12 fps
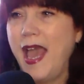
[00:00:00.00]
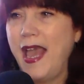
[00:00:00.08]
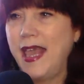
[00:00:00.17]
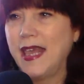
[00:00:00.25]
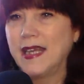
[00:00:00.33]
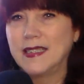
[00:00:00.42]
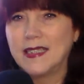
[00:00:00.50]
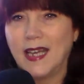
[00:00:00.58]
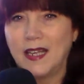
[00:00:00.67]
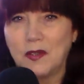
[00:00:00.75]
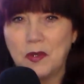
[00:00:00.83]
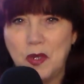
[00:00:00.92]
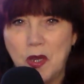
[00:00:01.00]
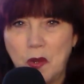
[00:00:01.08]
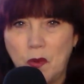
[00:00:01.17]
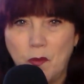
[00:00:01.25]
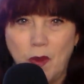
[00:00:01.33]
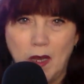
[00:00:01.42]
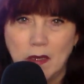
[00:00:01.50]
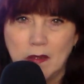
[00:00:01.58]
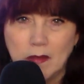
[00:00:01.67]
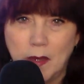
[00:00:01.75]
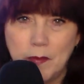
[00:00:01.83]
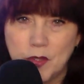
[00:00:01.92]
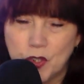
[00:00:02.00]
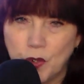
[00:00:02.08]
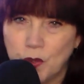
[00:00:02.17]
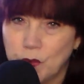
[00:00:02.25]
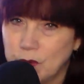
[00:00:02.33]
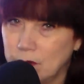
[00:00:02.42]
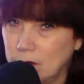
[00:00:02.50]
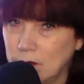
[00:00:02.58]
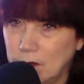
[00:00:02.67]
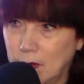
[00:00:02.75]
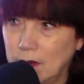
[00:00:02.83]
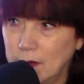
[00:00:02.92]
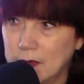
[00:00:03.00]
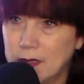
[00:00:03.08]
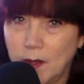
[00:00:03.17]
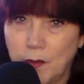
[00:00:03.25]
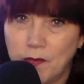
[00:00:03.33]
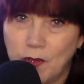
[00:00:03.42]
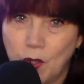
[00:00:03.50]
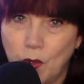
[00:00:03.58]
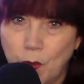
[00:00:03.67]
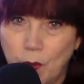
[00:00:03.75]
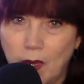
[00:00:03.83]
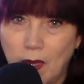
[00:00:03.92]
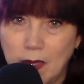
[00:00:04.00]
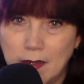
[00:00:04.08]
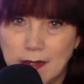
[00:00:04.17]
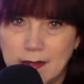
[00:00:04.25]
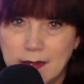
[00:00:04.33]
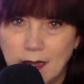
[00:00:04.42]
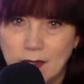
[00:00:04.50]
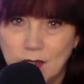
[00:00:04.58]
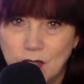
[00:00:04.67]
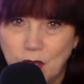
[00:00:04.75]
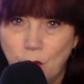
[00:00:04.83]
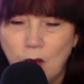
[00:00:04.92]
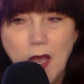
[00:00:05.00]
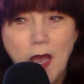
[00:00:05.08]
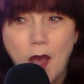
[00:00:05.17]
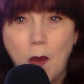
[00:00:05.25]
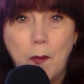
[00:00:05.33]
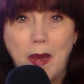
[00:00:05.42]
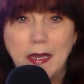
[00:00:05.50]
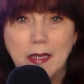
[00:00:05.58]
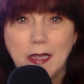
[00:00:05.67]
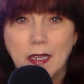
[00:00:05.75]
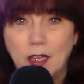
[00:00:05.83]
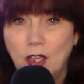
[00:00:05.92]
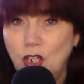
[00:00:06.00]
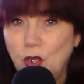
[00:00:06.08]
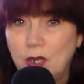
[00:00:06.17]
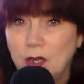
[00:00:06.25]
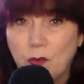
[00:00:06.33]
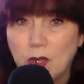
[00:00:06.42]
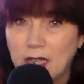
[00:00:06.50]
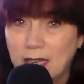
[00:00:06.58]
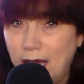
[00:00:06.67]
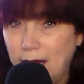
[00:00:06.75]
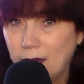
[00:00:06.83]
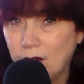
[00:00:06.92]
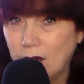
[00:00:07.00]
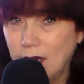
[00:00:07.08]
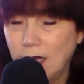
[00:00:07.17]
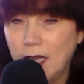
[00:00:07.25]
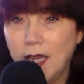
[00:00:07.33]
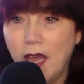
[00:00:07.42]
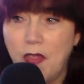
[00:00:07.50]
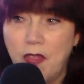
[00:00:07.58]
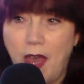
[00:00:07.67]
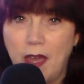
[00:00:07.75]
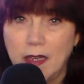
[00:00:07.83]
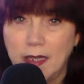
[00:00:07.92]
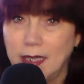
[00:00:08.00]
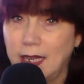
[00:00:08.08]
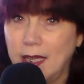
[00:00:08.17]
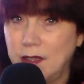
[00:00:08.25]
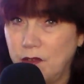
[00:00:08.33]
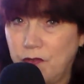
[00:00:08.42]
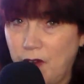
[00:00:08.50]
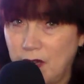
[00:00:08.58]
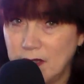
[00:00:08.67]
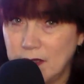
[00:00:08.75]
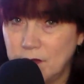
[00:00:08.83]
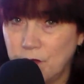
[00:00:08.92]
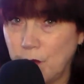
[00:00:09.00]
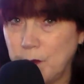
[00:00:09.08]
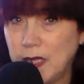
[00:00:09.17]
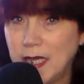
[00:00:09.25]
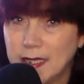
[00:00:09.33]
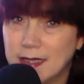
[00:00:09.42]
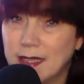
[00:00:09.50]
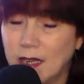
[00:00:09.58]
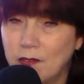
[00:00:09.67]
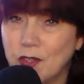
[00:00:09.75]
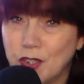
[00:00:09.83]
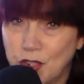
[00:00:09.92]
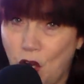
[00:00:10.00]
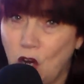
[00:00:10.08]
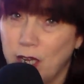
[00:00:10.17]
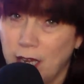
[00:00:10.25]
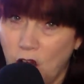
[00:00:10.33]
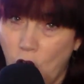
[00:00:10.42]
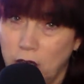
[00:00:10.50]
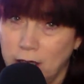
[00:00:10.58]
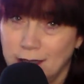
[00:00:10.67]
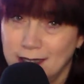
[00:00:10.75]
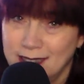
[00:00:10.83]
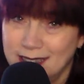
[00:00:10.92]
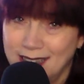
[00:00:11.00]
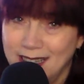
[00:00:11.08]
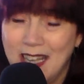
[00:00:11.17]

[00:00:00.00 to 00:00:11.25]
And I don't know, I'm sure some of you had this done too, but you didn't really care that it had the fuzz from the inside of your stocking on it,